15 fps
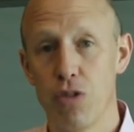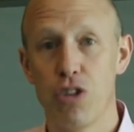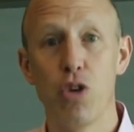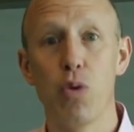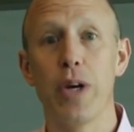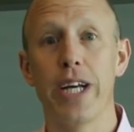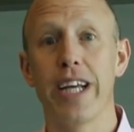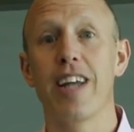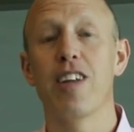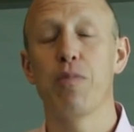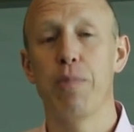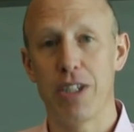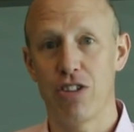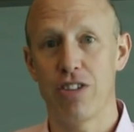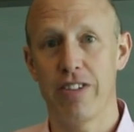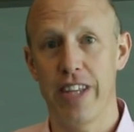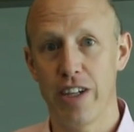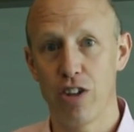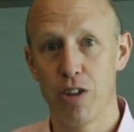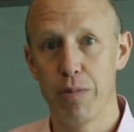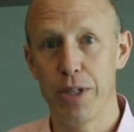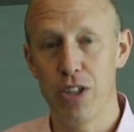doing as much as they
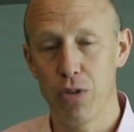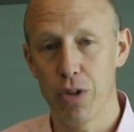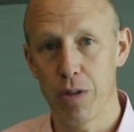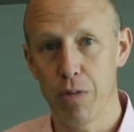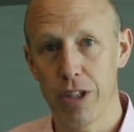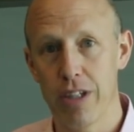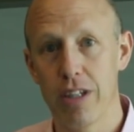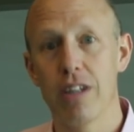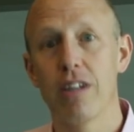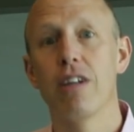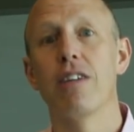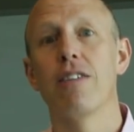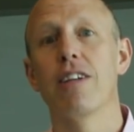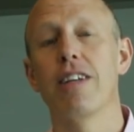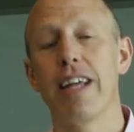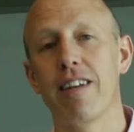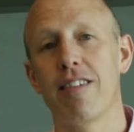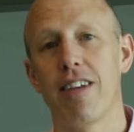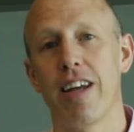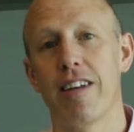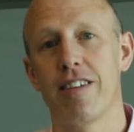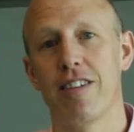could be doing with it. The data
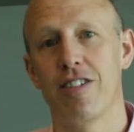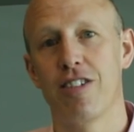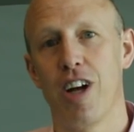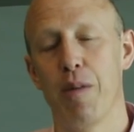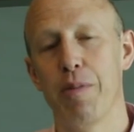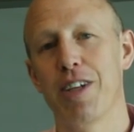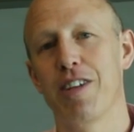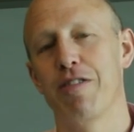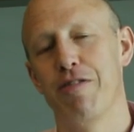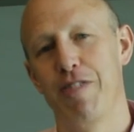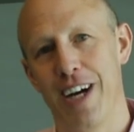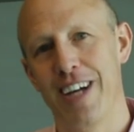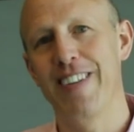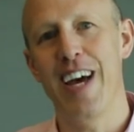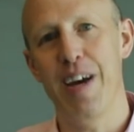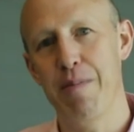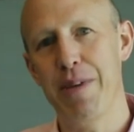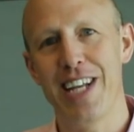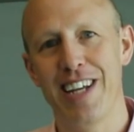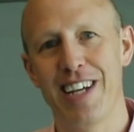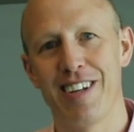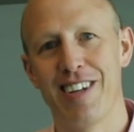scientist's job is to find that
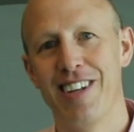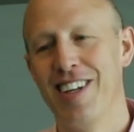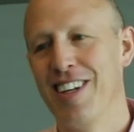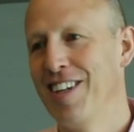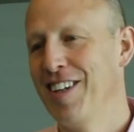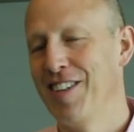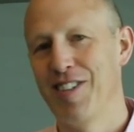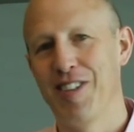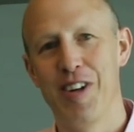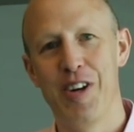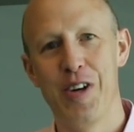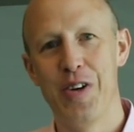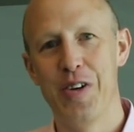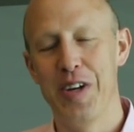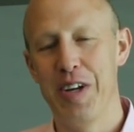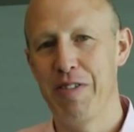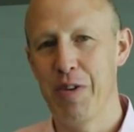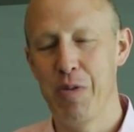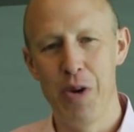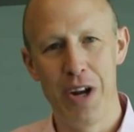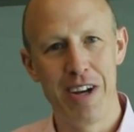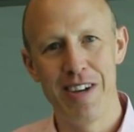meaning. So if
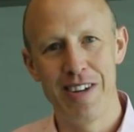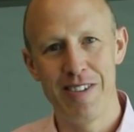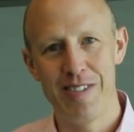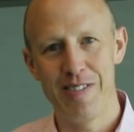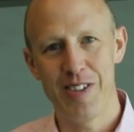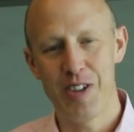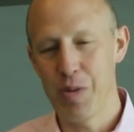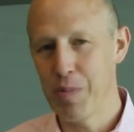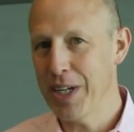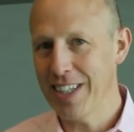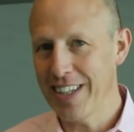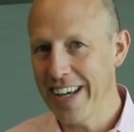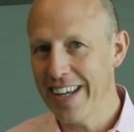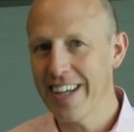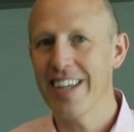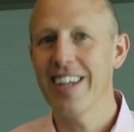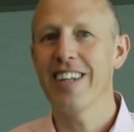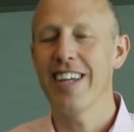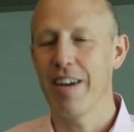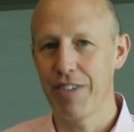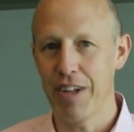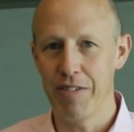you want to do big data,
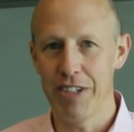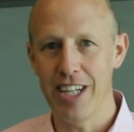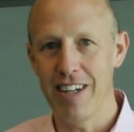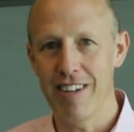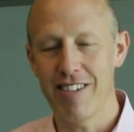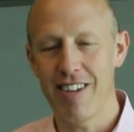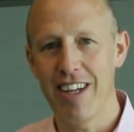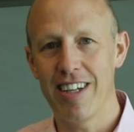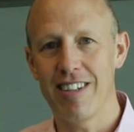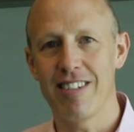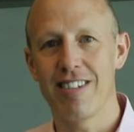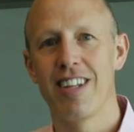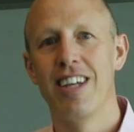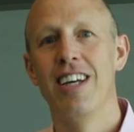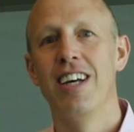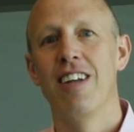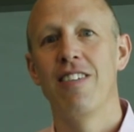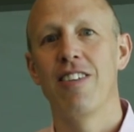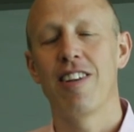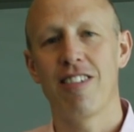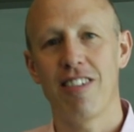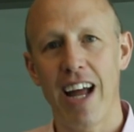you have to have a data scientist.
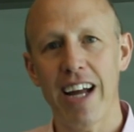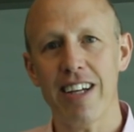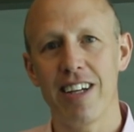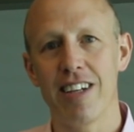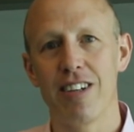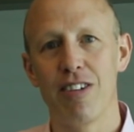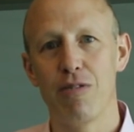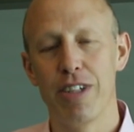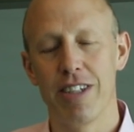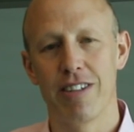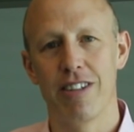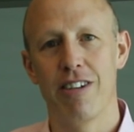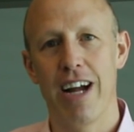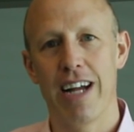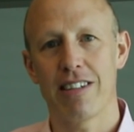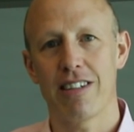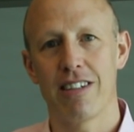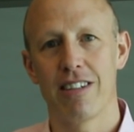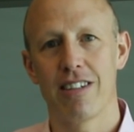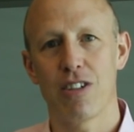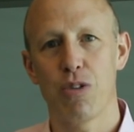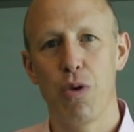The second reason they're
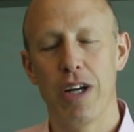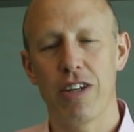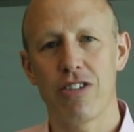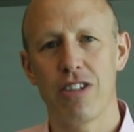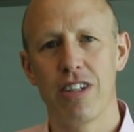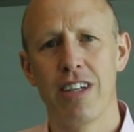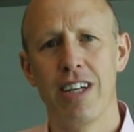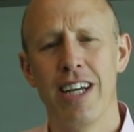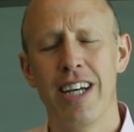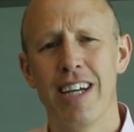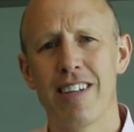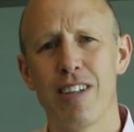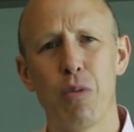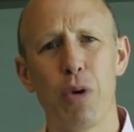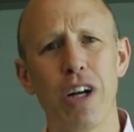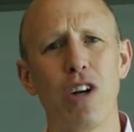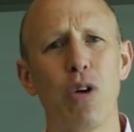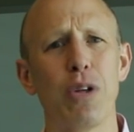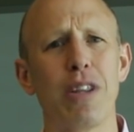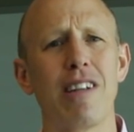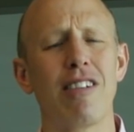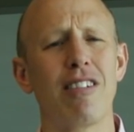asking this question is they want to know
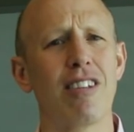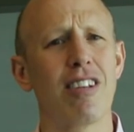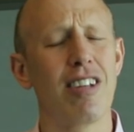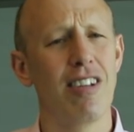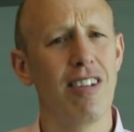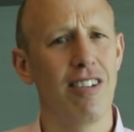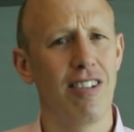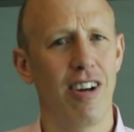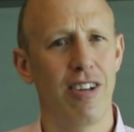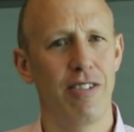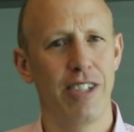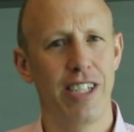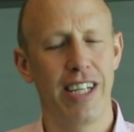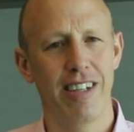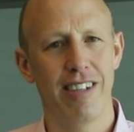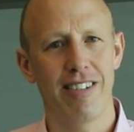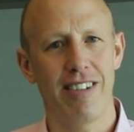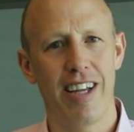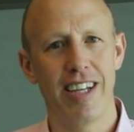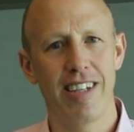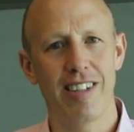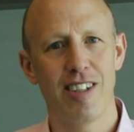what the skills are of a data
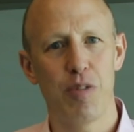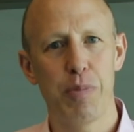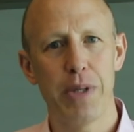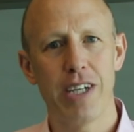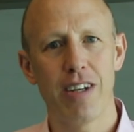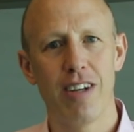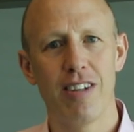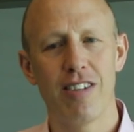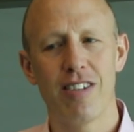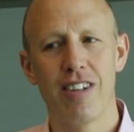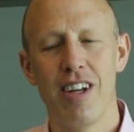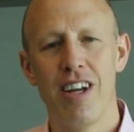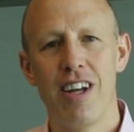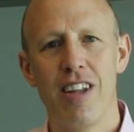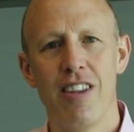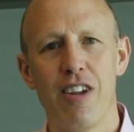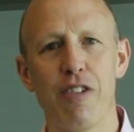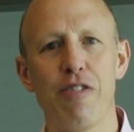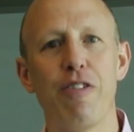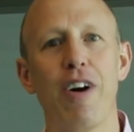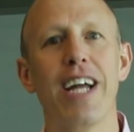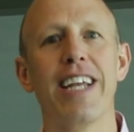scientist because they're
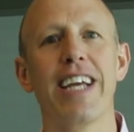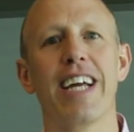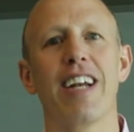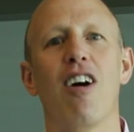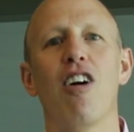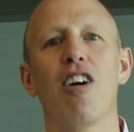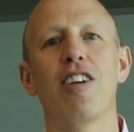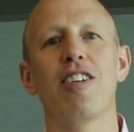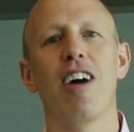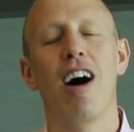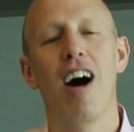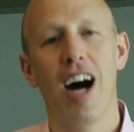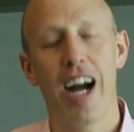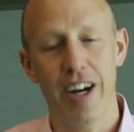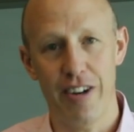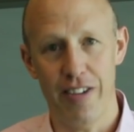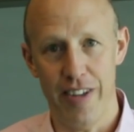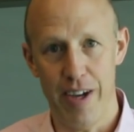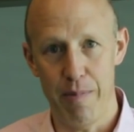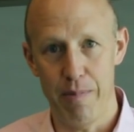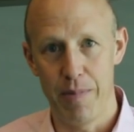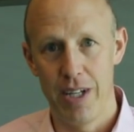finding it hard to hire
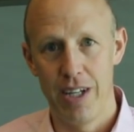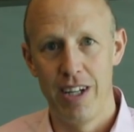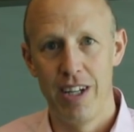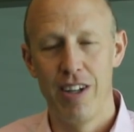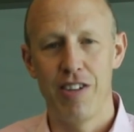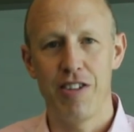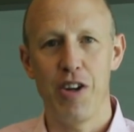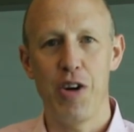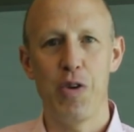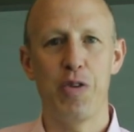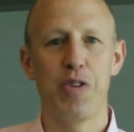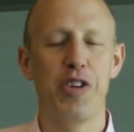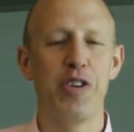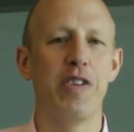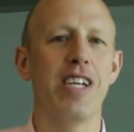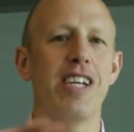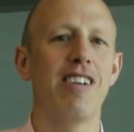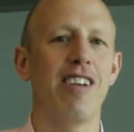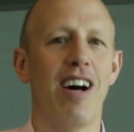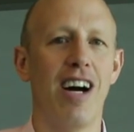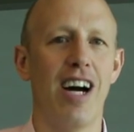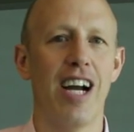them. So do you
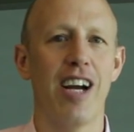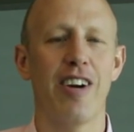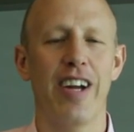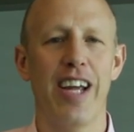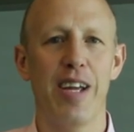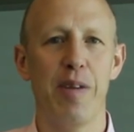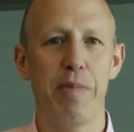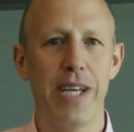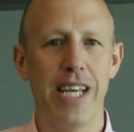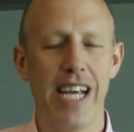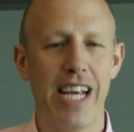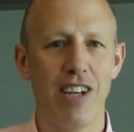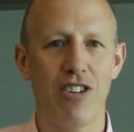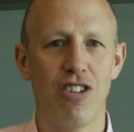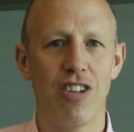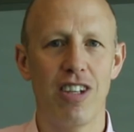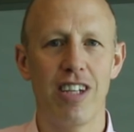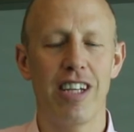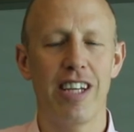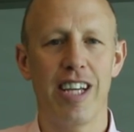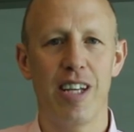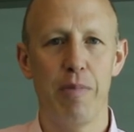need to hire a
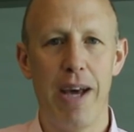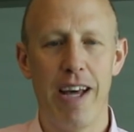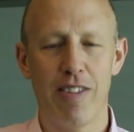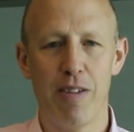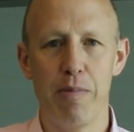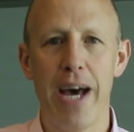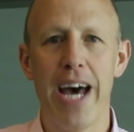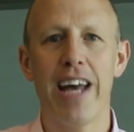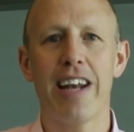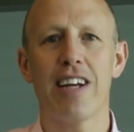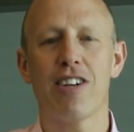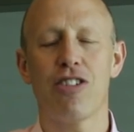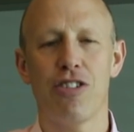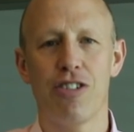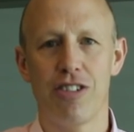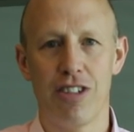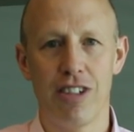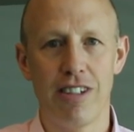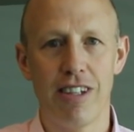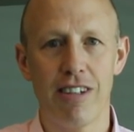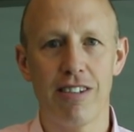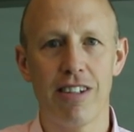PhD in mathematics or
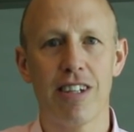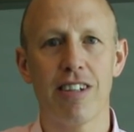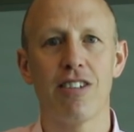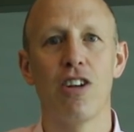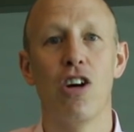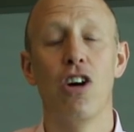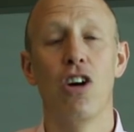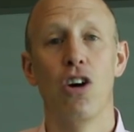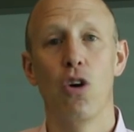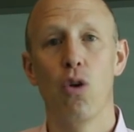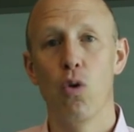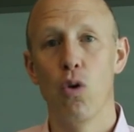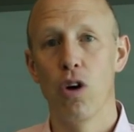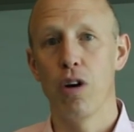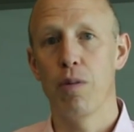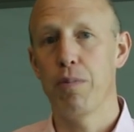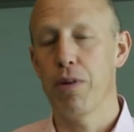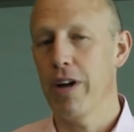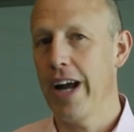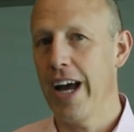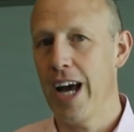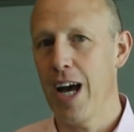statistics, or
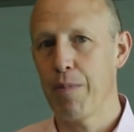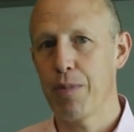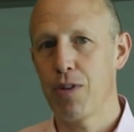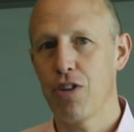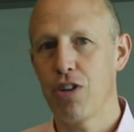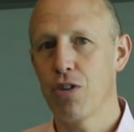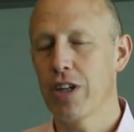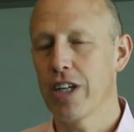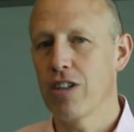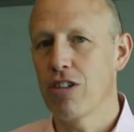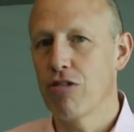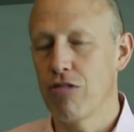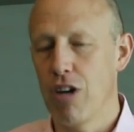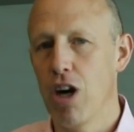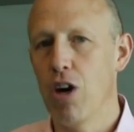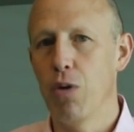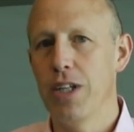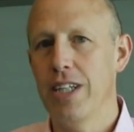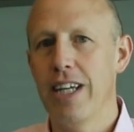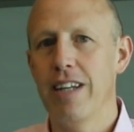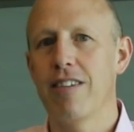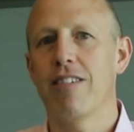perhaps you can grow
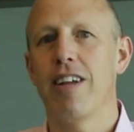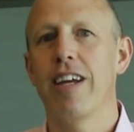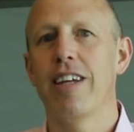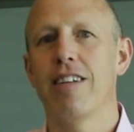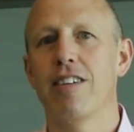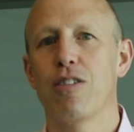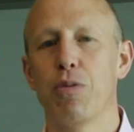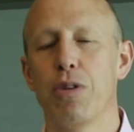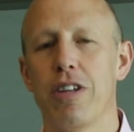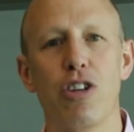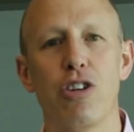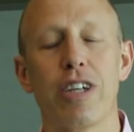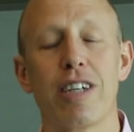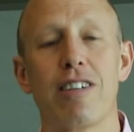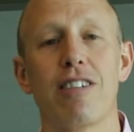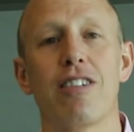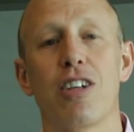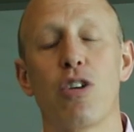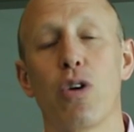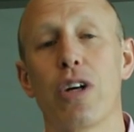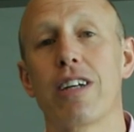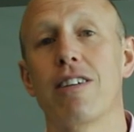a data scientist within your
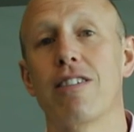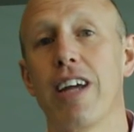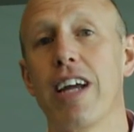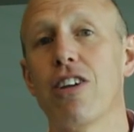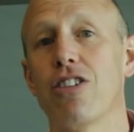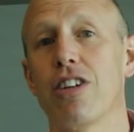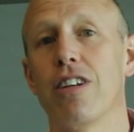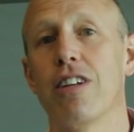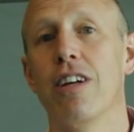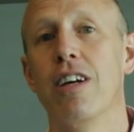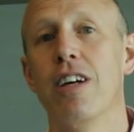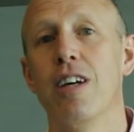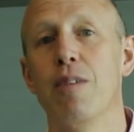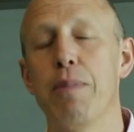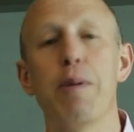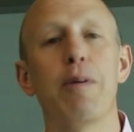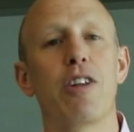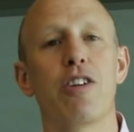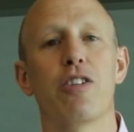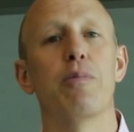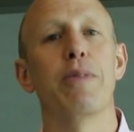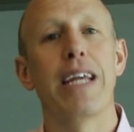existing organization? Maybe
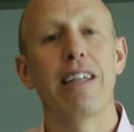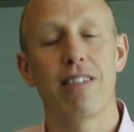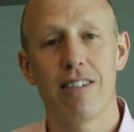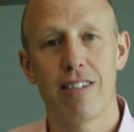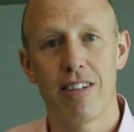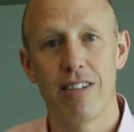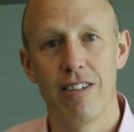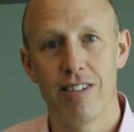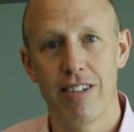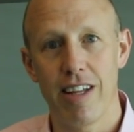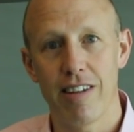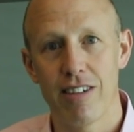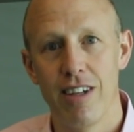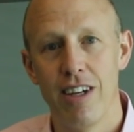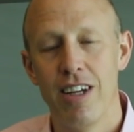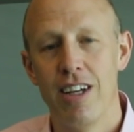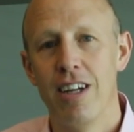there's some nascent skill sets.